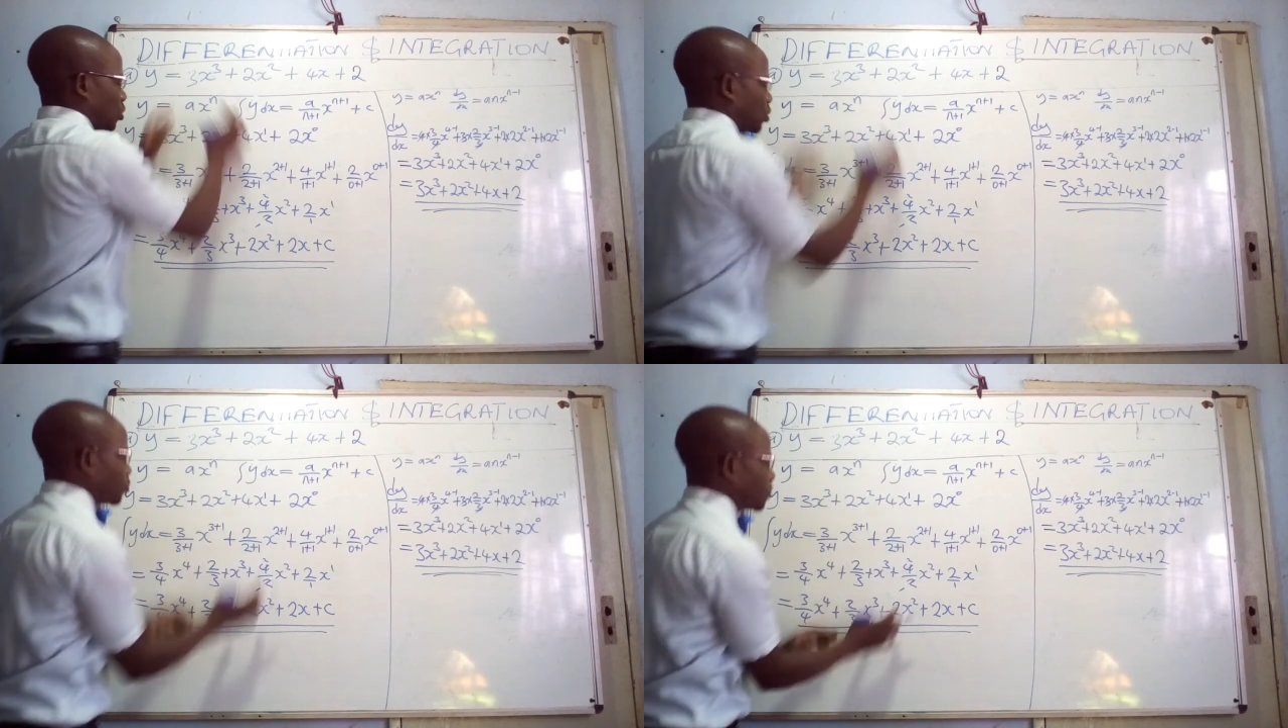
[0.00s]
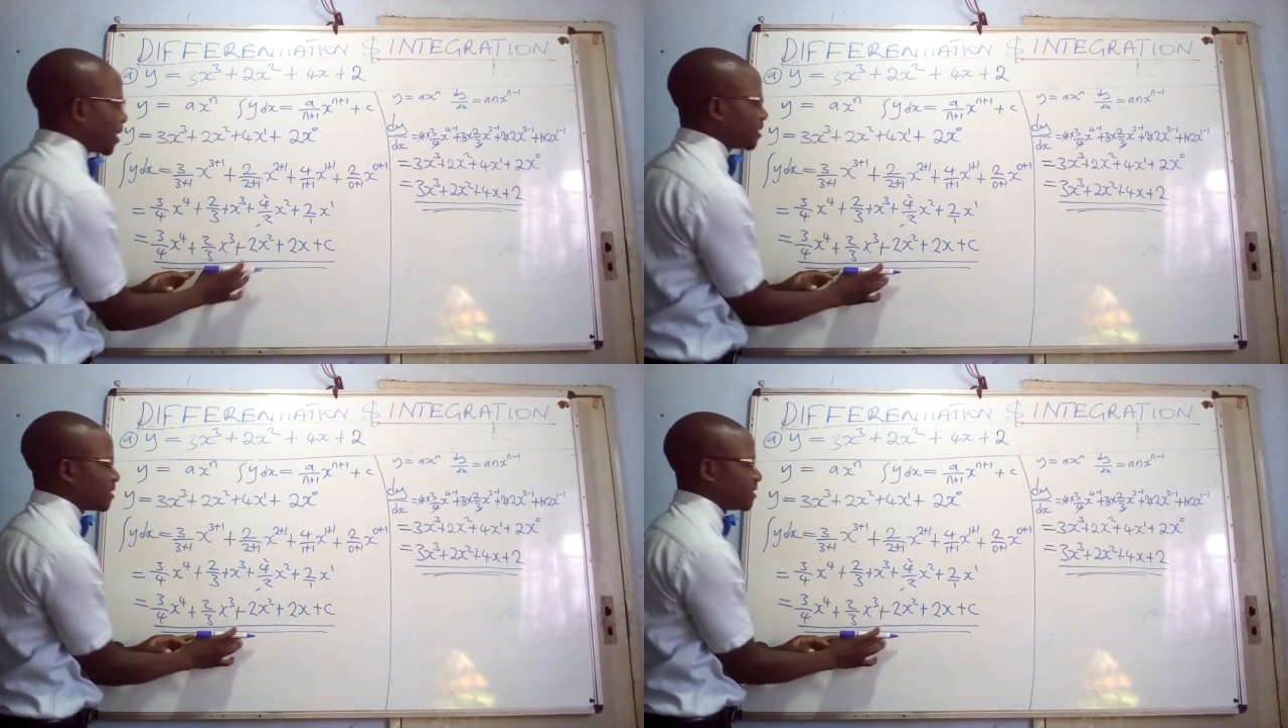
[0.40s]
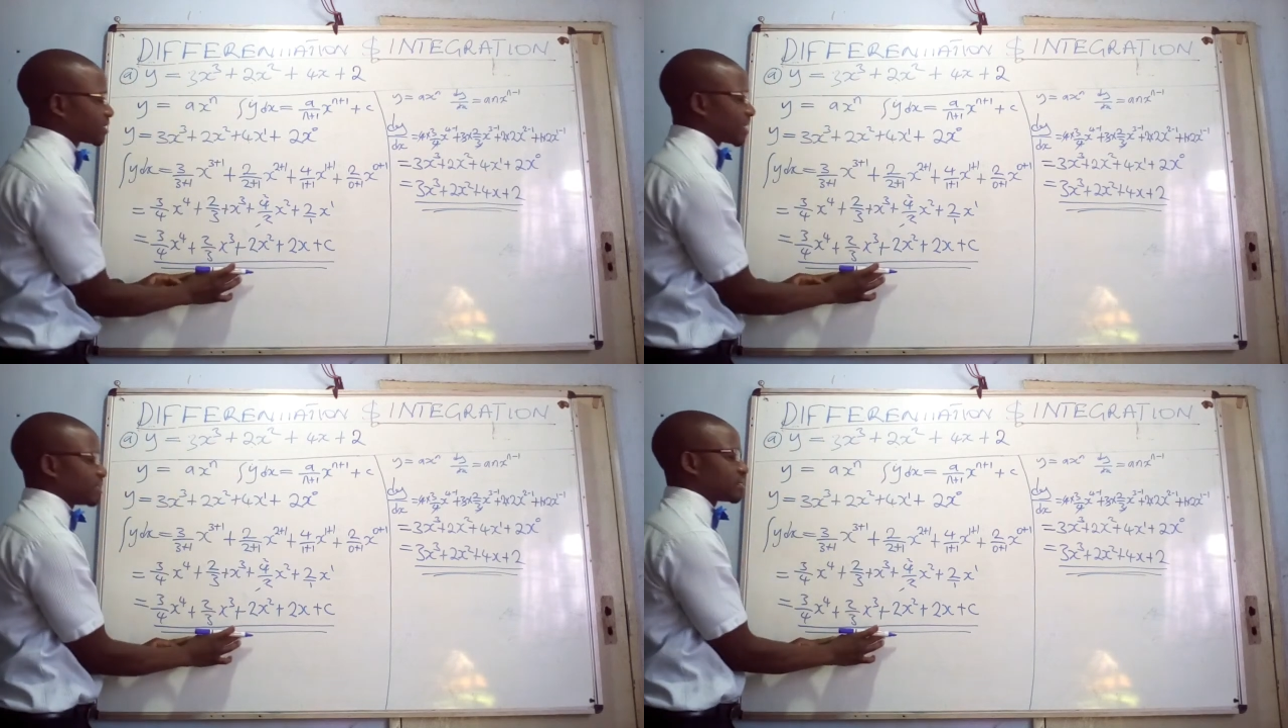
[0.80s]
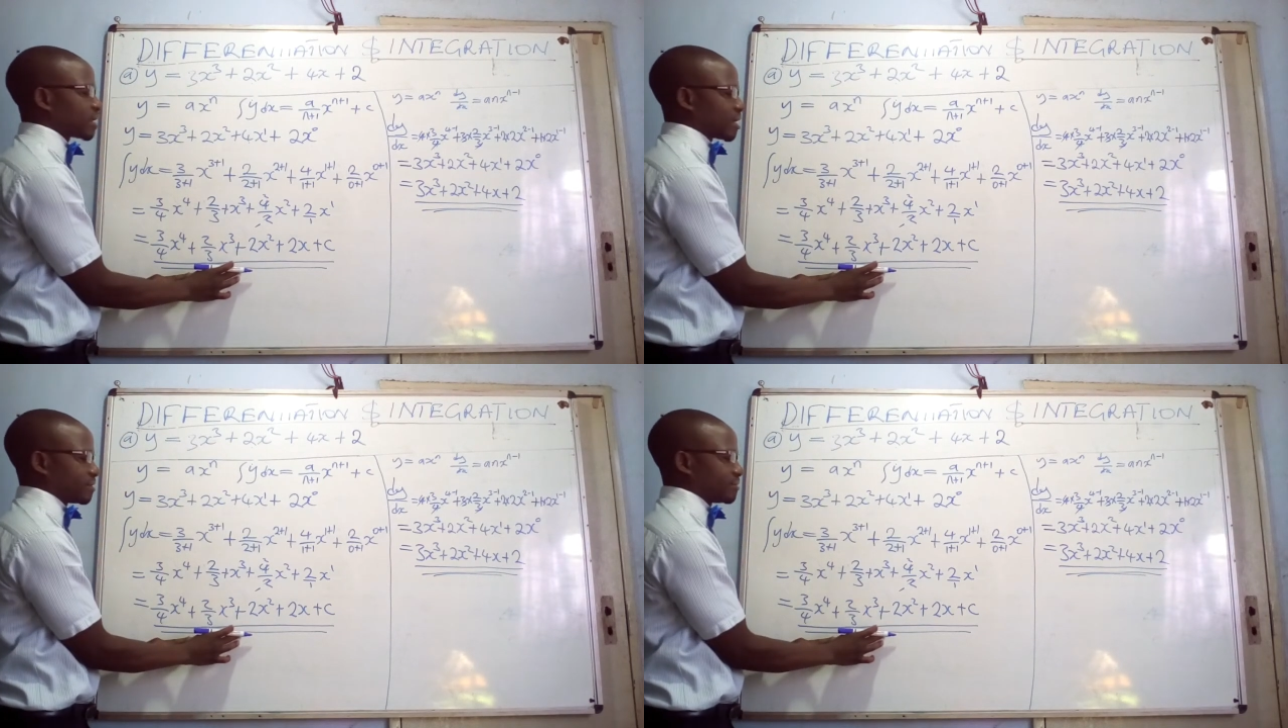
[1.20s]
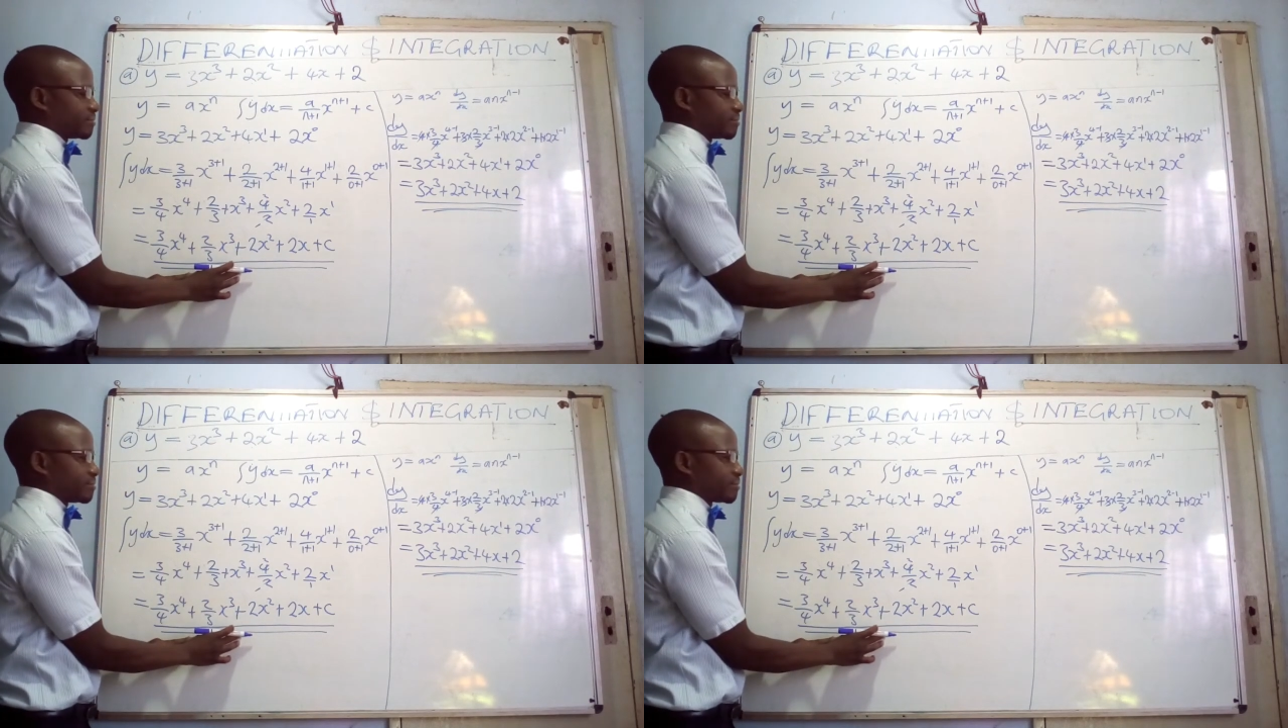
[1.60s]
to get this answer.
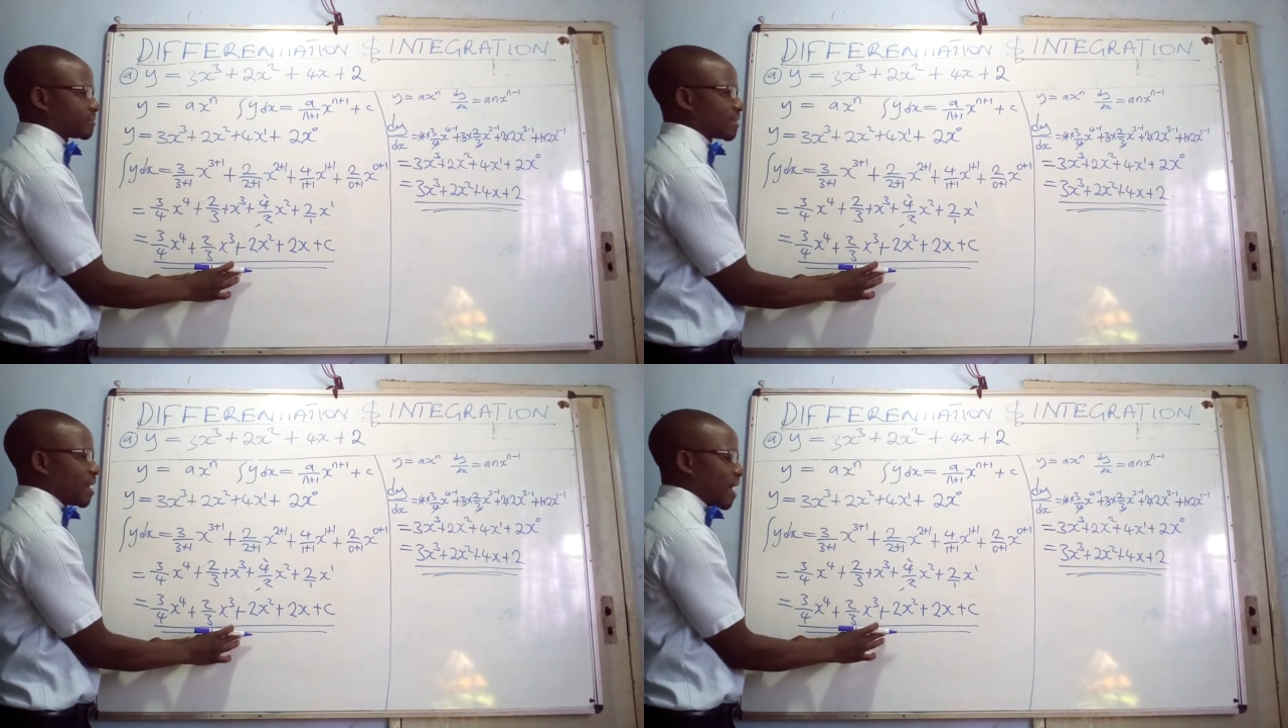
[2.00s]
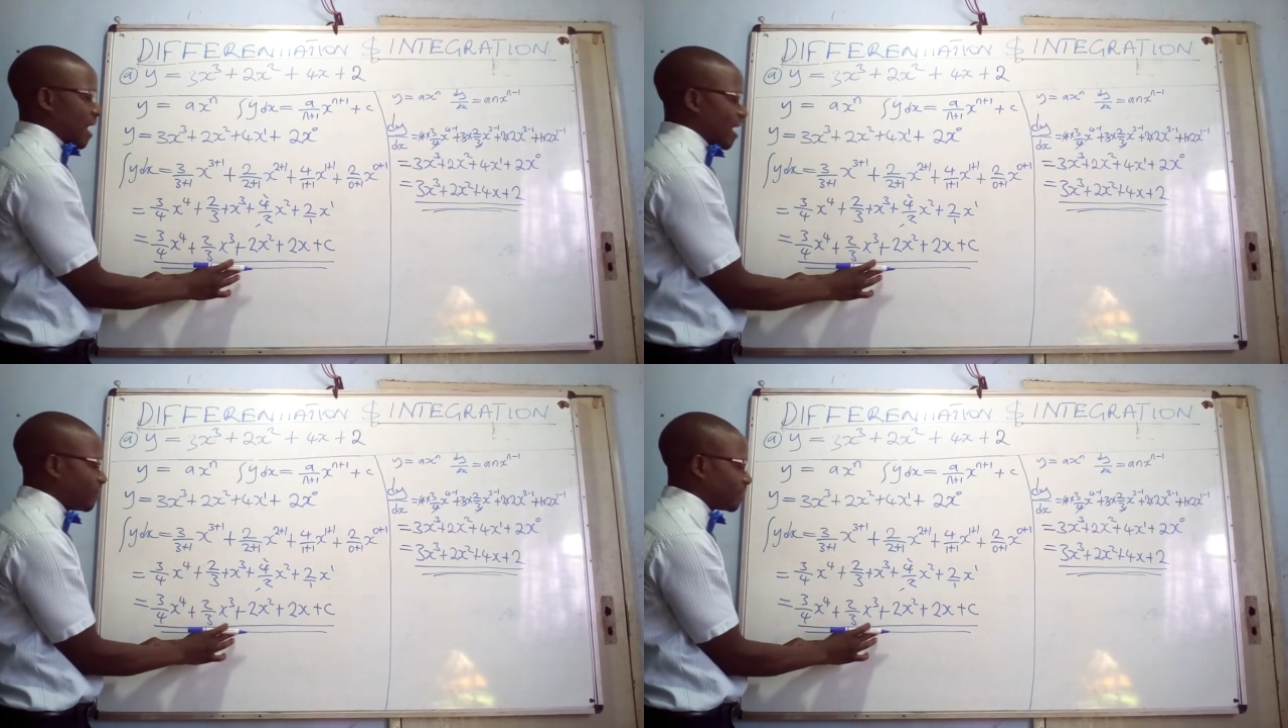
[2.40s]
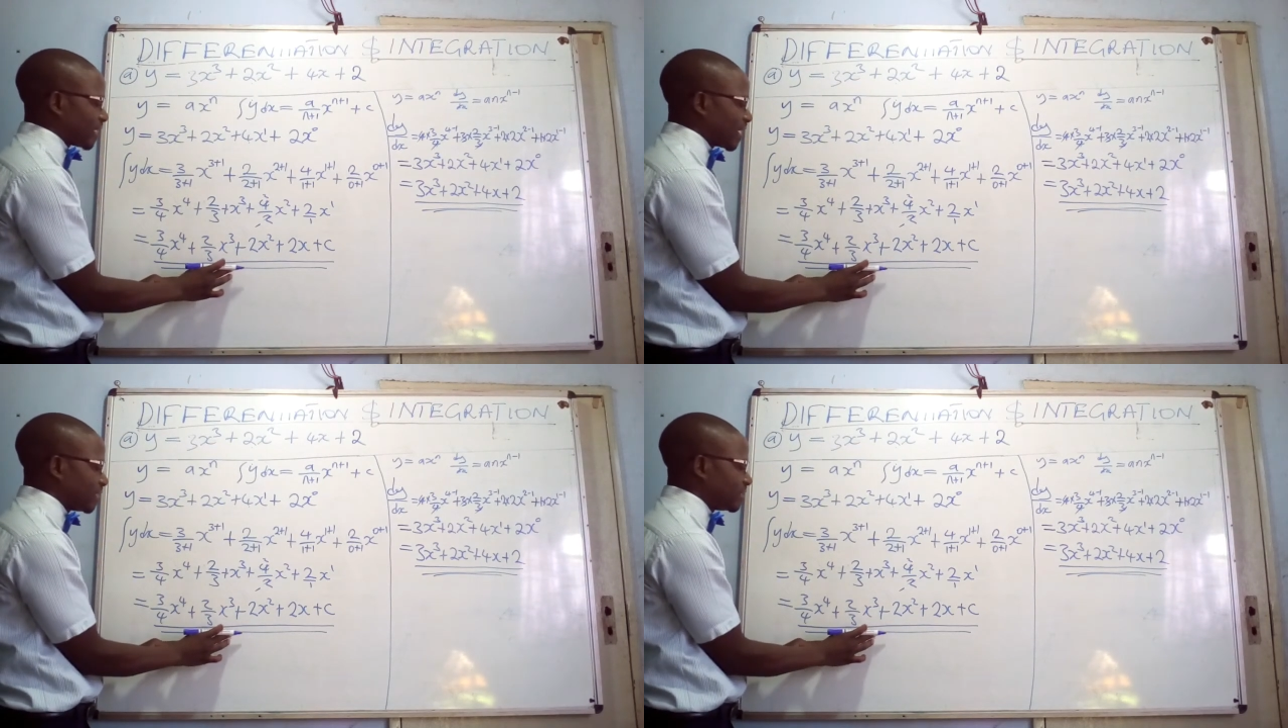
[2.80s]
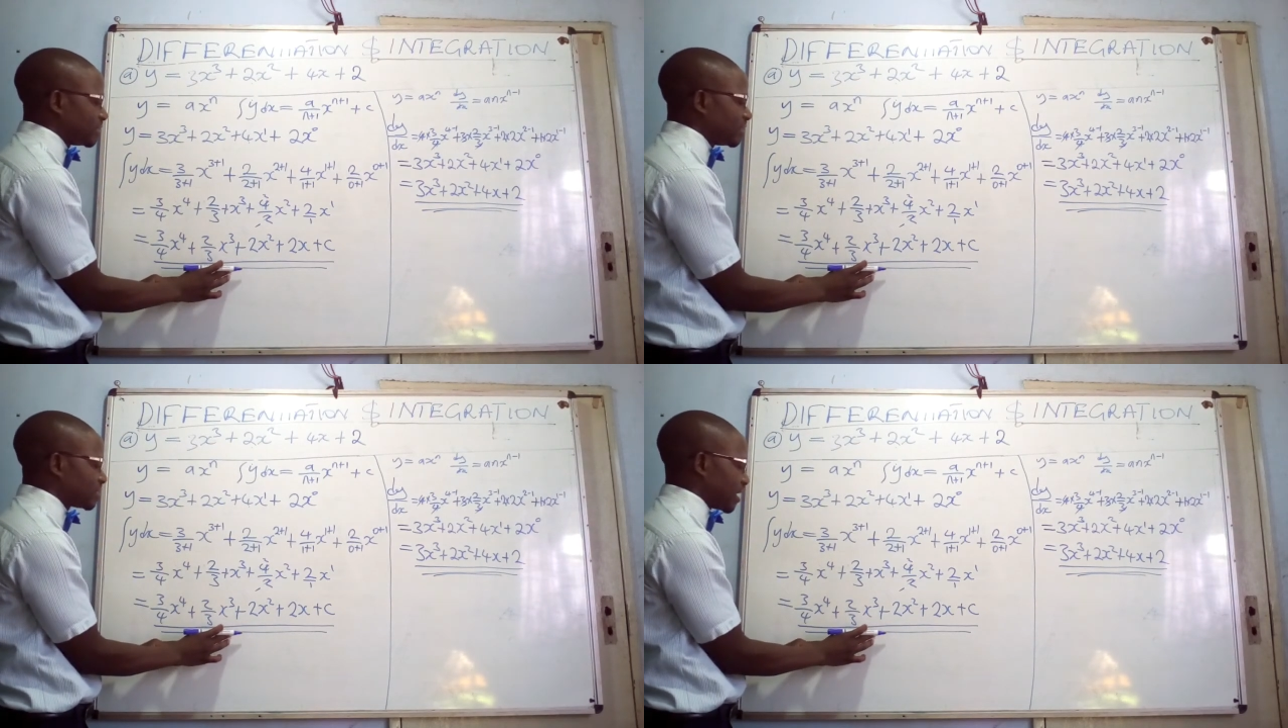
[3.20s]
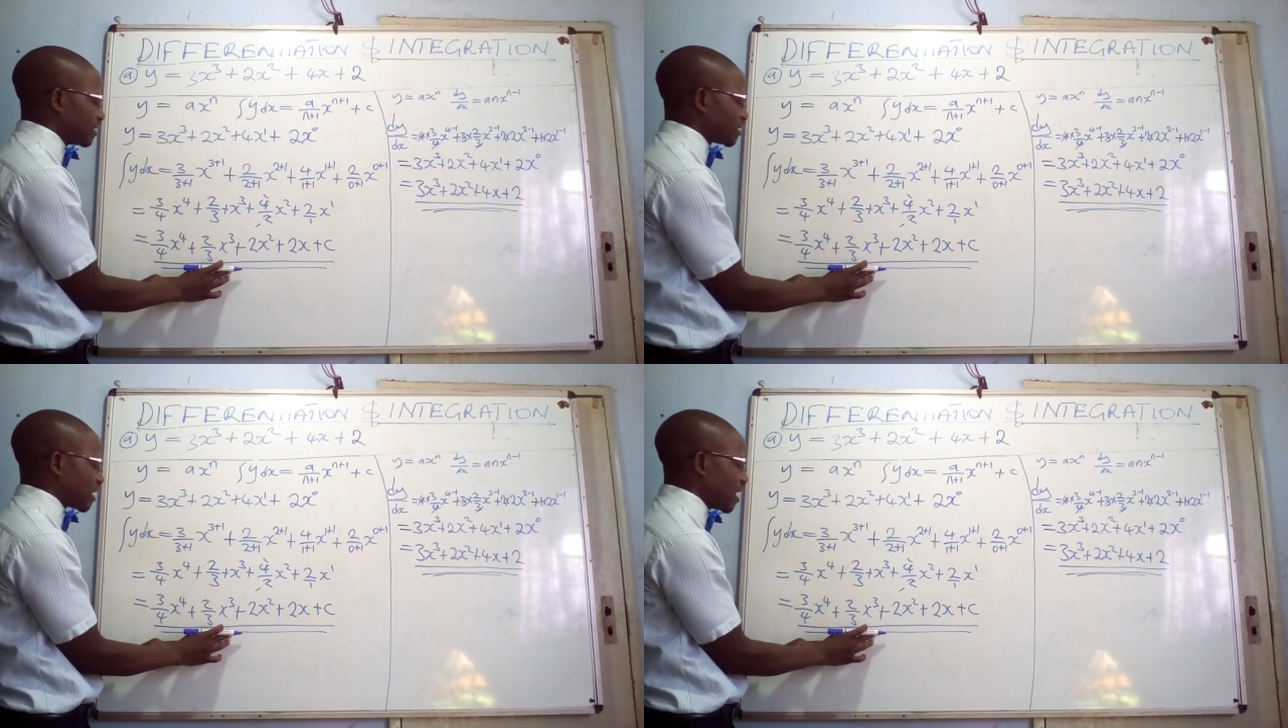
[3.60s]
After getting this
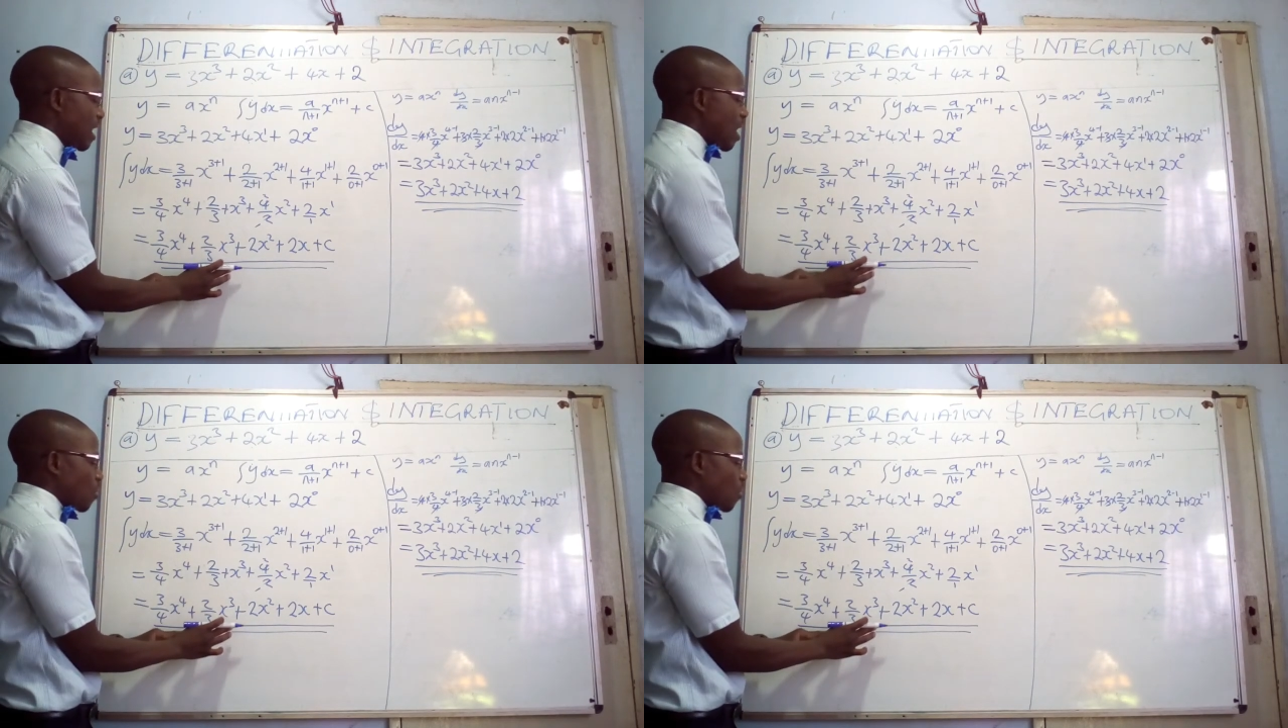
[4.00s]
answer,